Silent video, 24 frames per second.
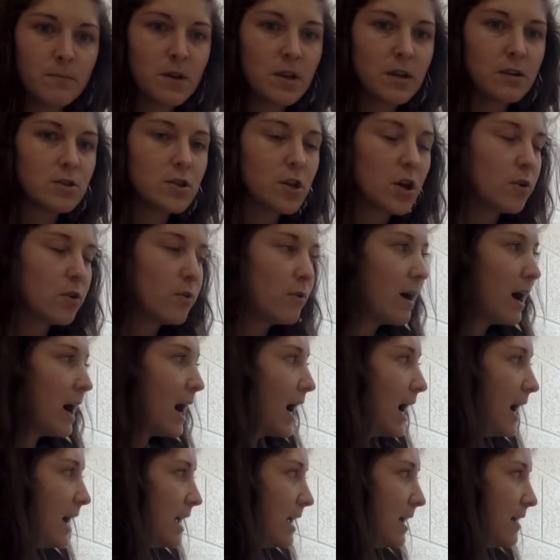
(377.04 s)
So
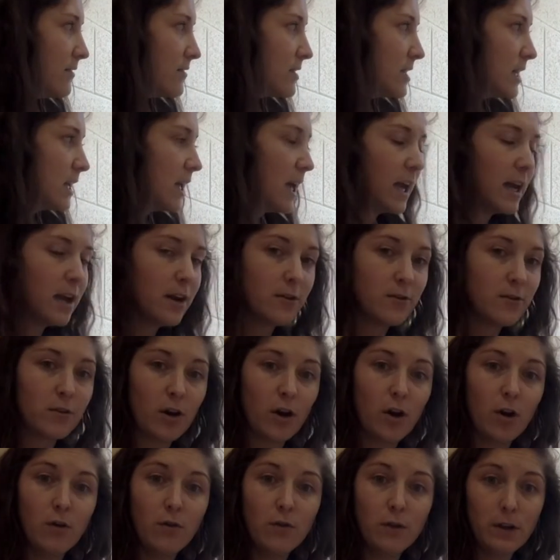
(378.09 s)
I have to count the
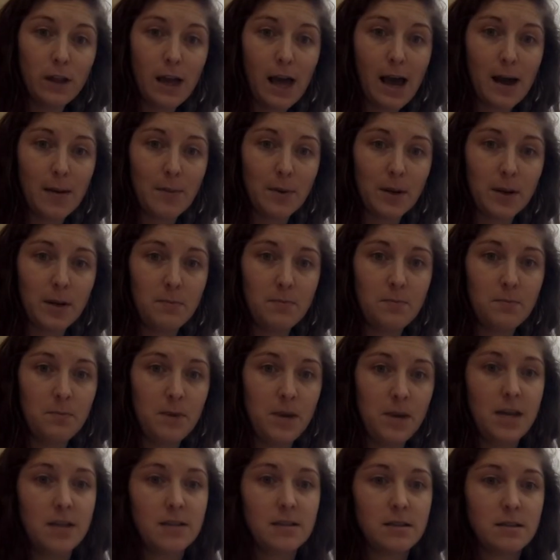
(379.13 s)
overlapping
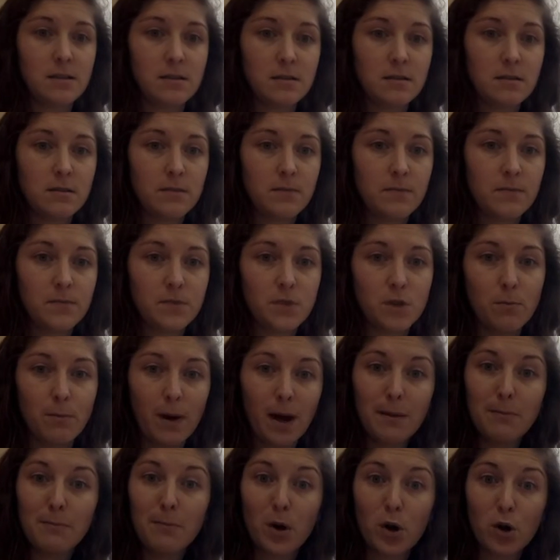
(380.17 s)
pieces. So my
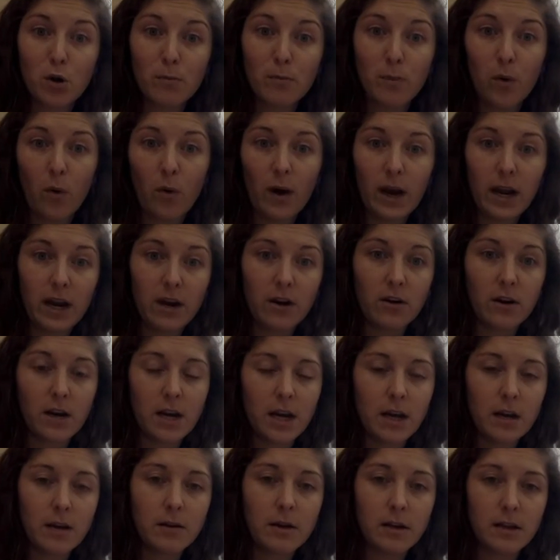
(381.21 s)
purple
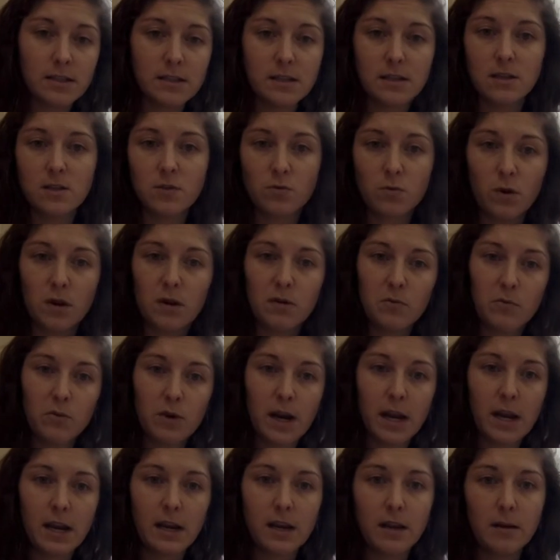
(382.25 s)
area, because it's what
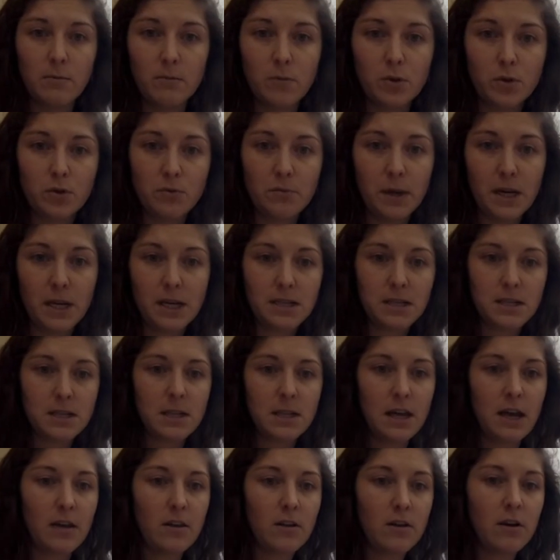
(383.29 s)
red and blue makes
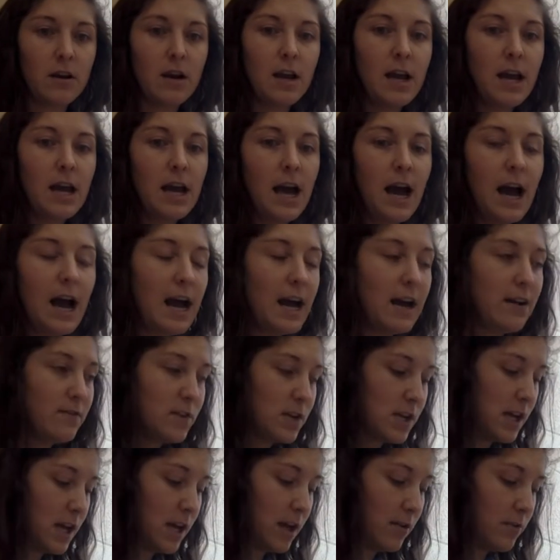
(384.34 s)
together, I have to
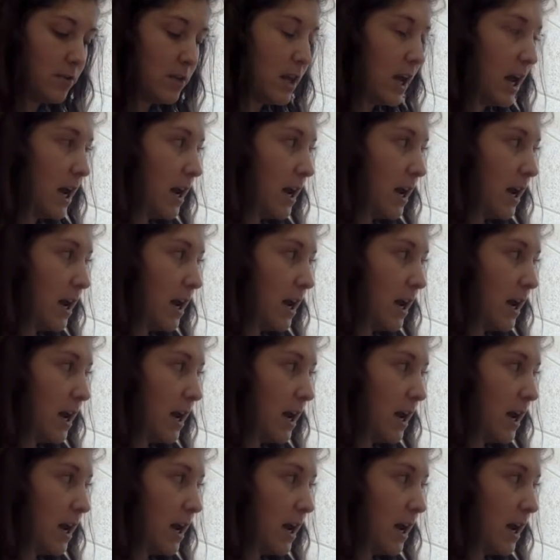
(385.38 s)
count